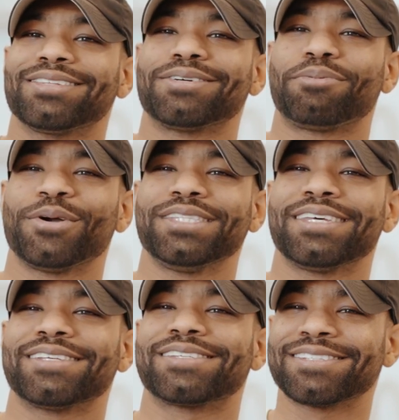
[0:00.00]
The point
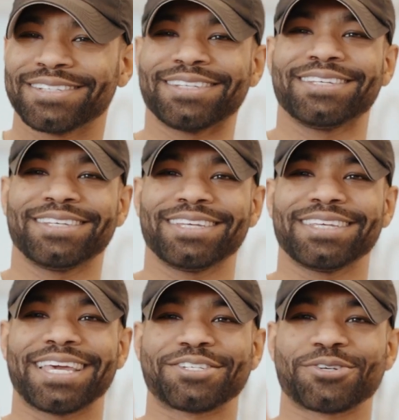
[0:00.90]
is,
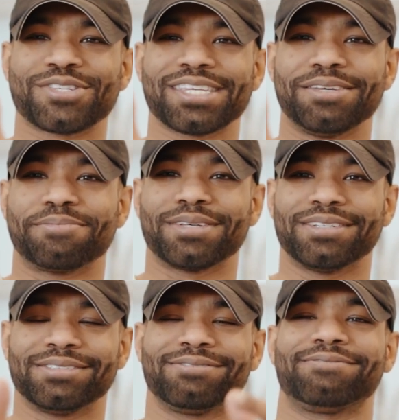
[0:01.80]
get your sleep.
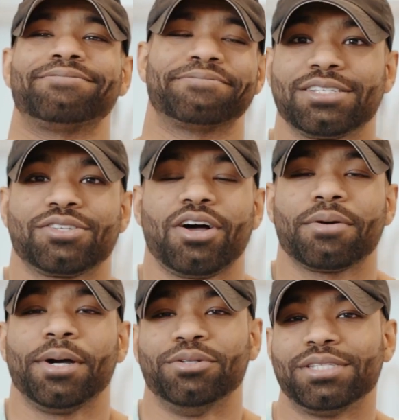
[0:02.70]
Let's talk
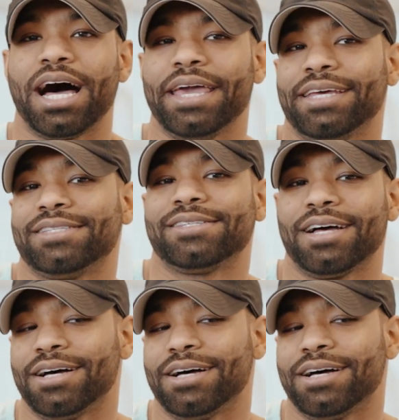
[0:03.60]
about diet.